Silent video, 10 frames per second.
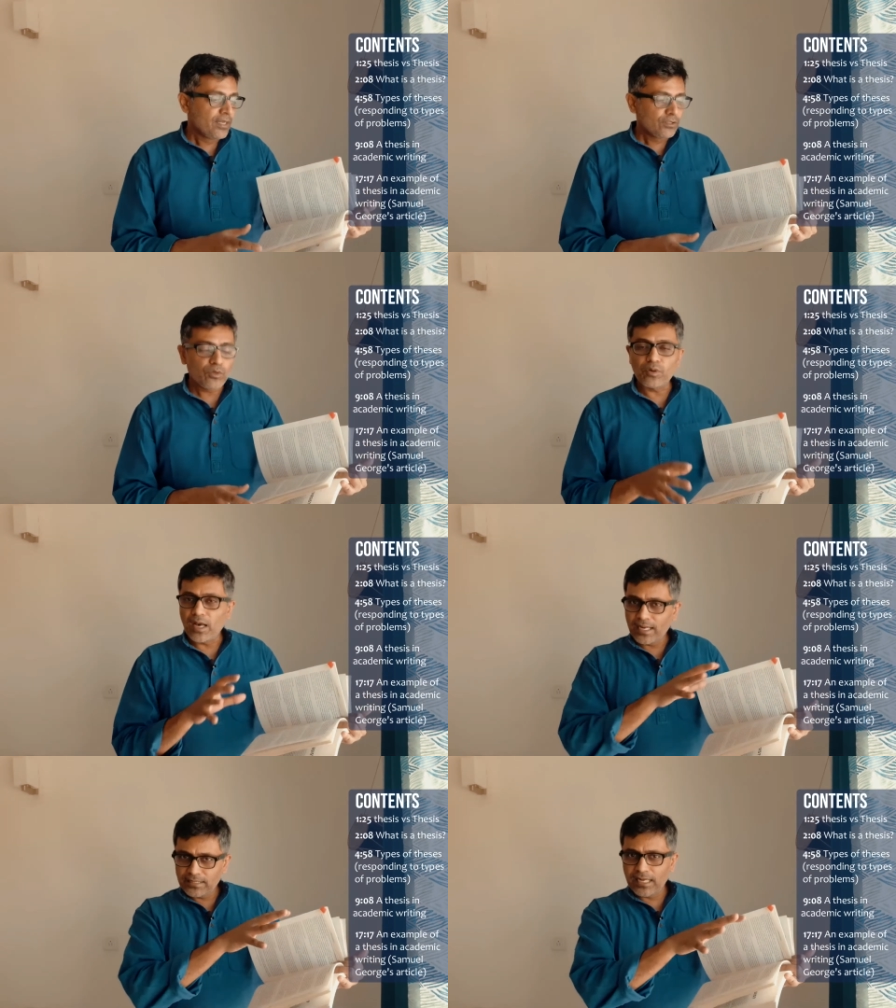So
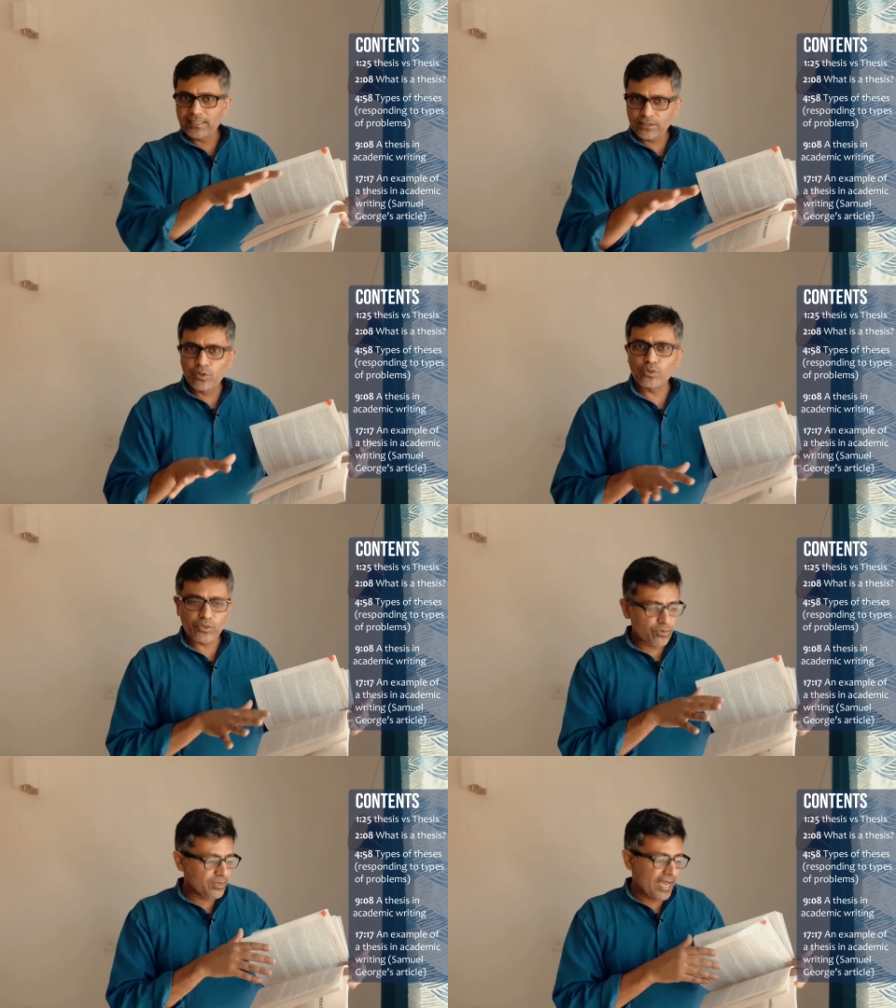I'll, I'll just go
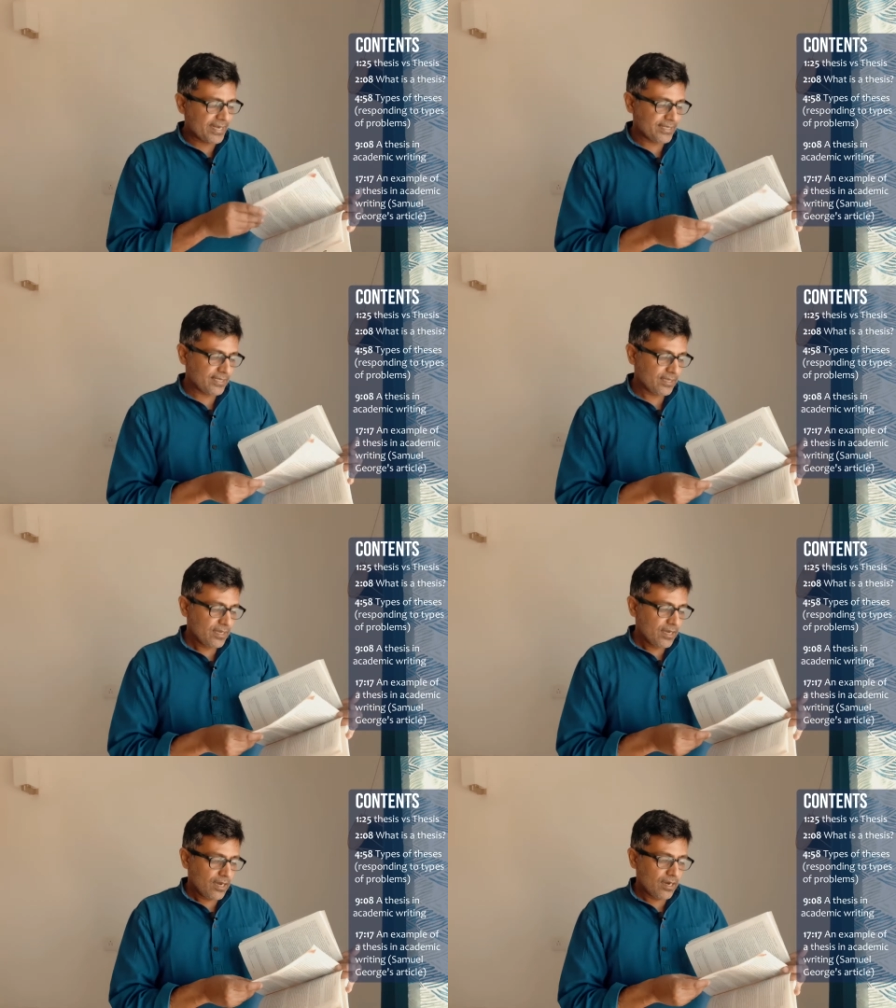through that,
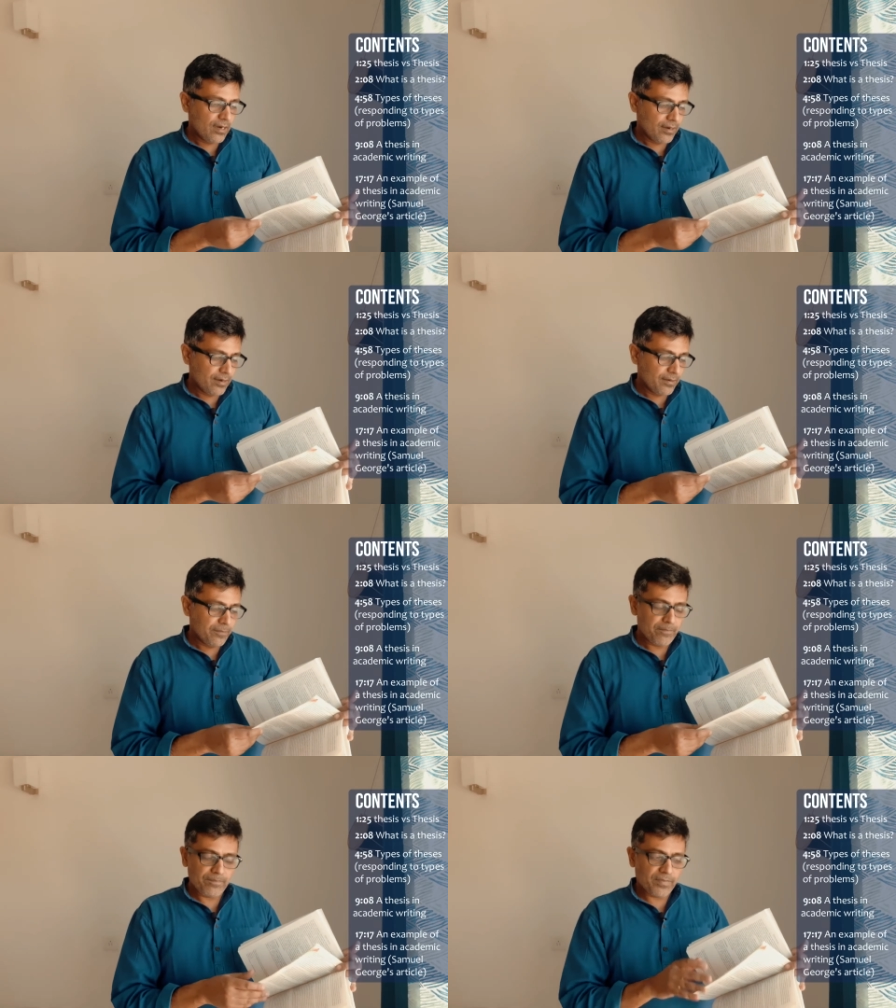uh,